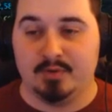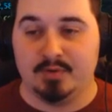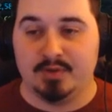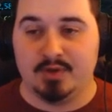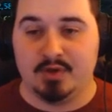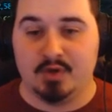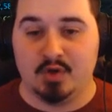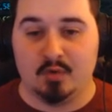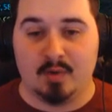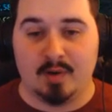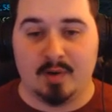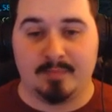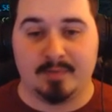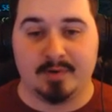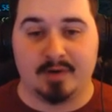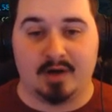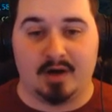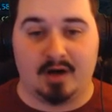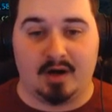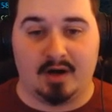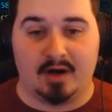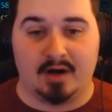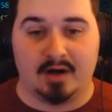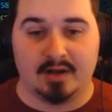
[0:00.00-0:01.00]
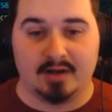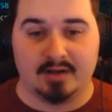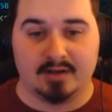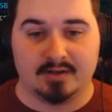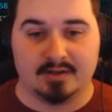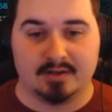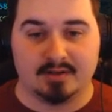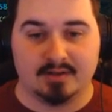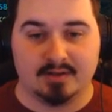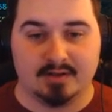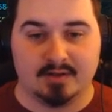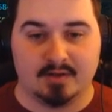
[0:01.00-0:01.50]
Put the new weapon
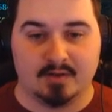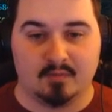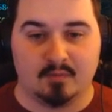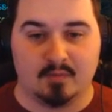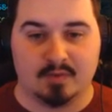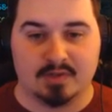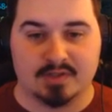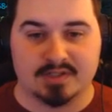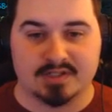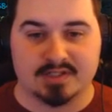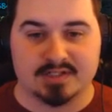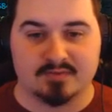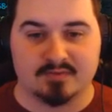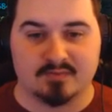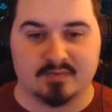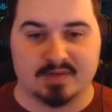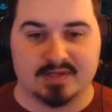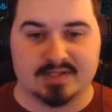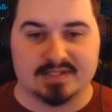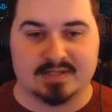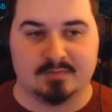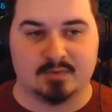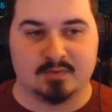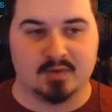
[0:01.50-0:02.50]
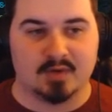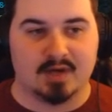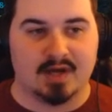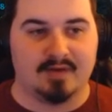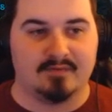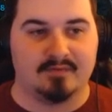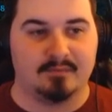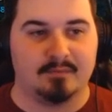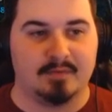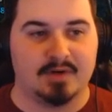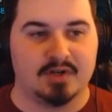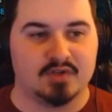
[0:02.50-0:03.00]
on, which doesn't really seem to
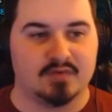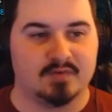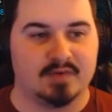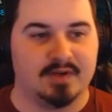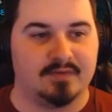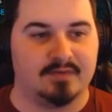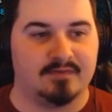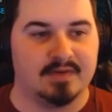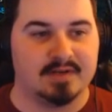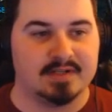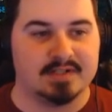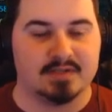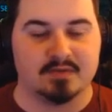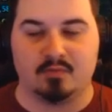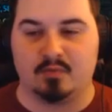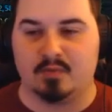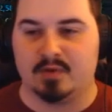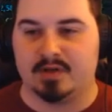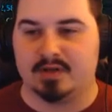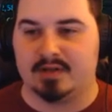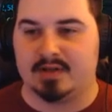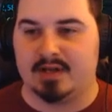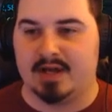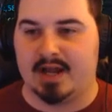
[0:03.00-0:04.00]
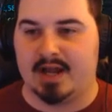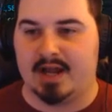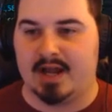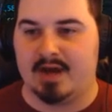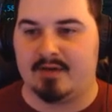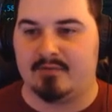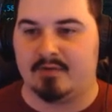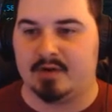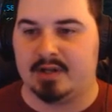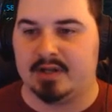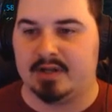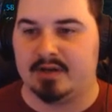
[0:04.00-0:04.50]
have much of a difference in what I
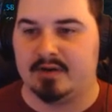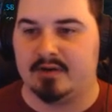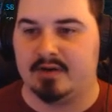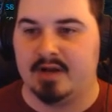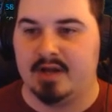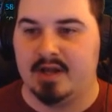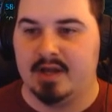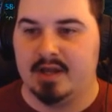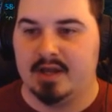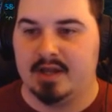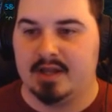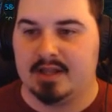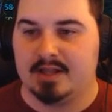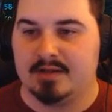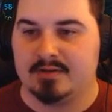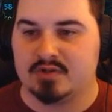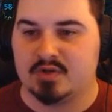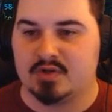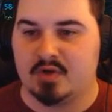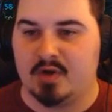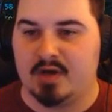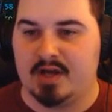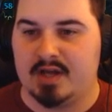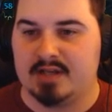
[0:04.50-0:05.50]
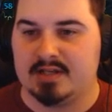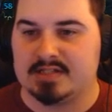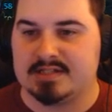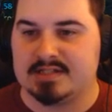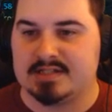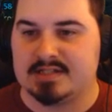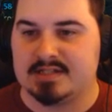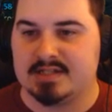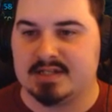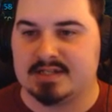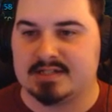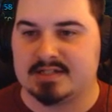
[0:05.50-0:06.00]
have on there. Now let's go ahead and
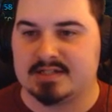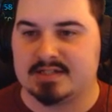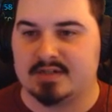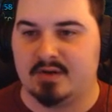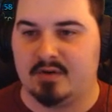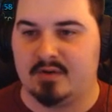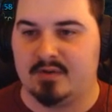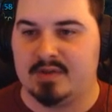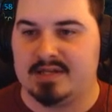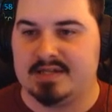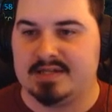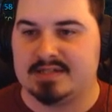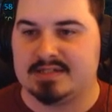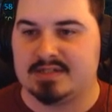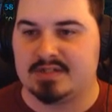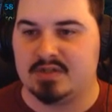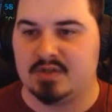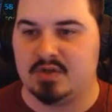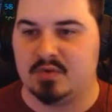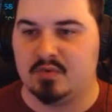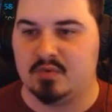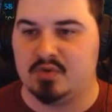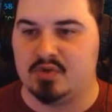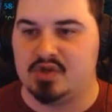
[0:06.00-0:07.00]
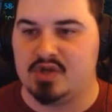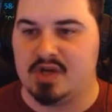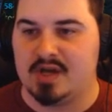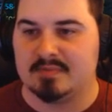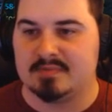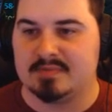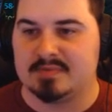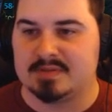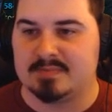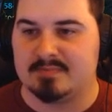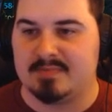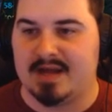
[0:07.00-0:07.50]
stick all these new
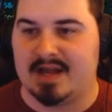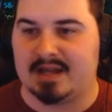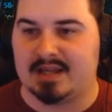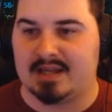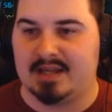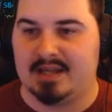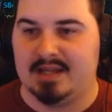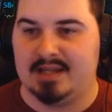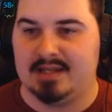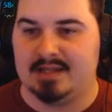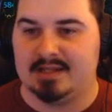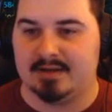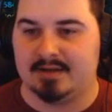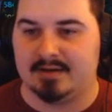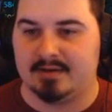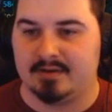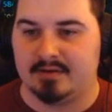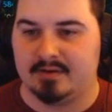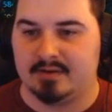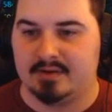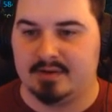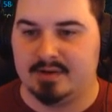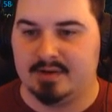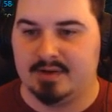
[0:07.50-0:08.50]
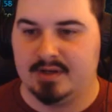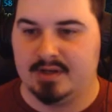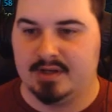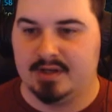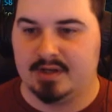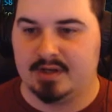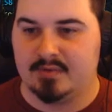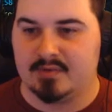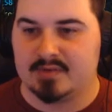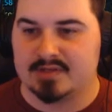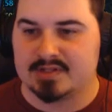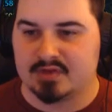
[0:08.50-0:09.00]
gems back in there.
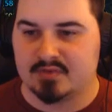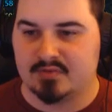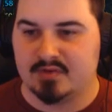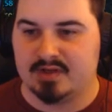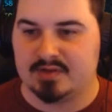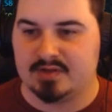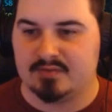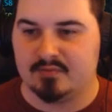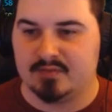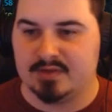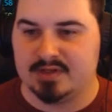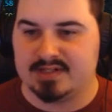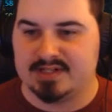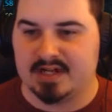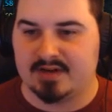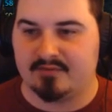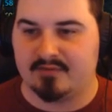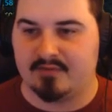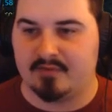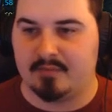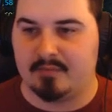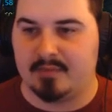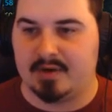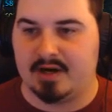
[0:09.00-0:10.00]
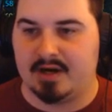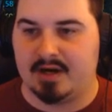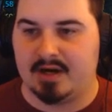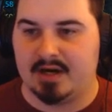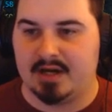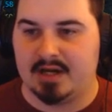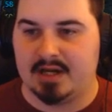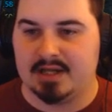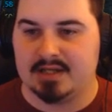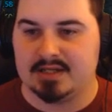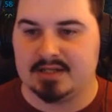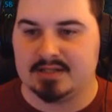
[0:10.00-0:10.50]
Chris quit, one attacker from
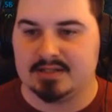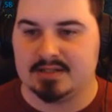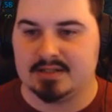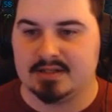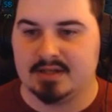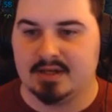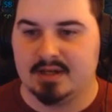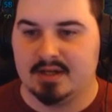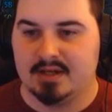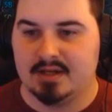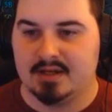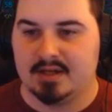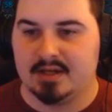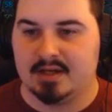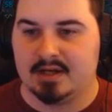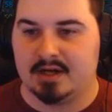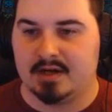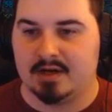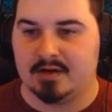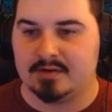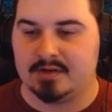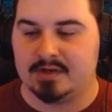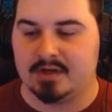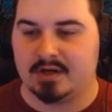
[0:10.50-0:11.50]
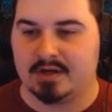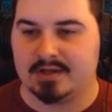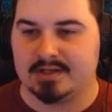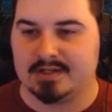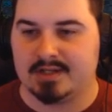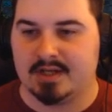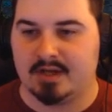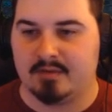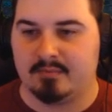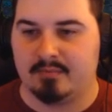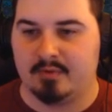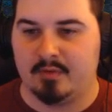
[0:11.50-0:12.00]
behind.
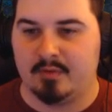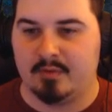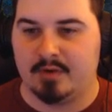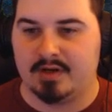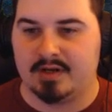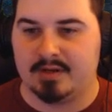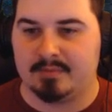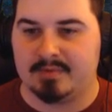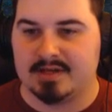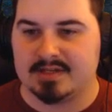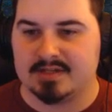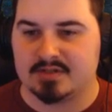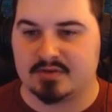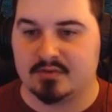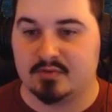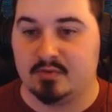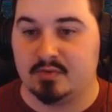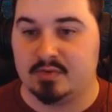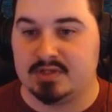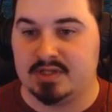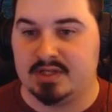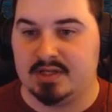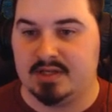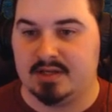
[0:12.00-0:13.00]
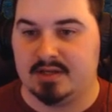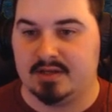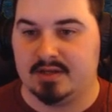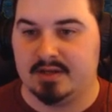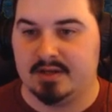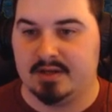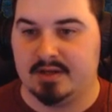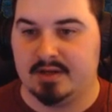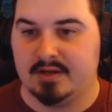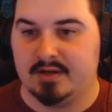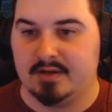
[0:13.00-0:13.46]
Knocking down opponent, applies cruelty.